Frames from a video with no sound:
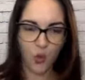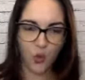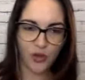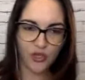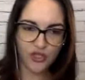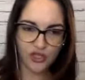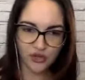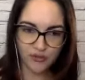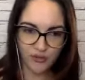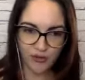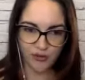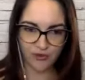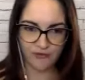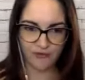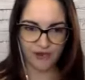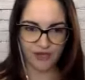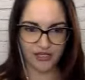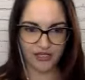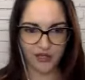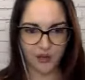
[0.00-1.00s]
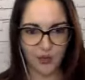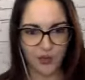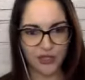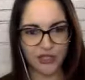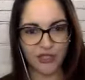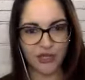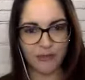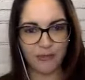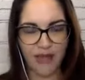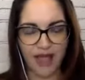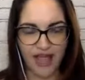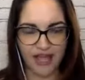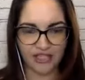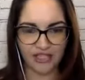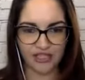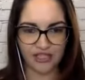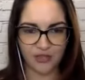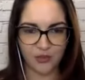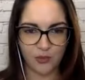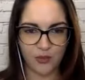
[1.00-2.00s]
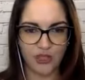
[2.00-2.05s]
what's your motivation, what's your passion,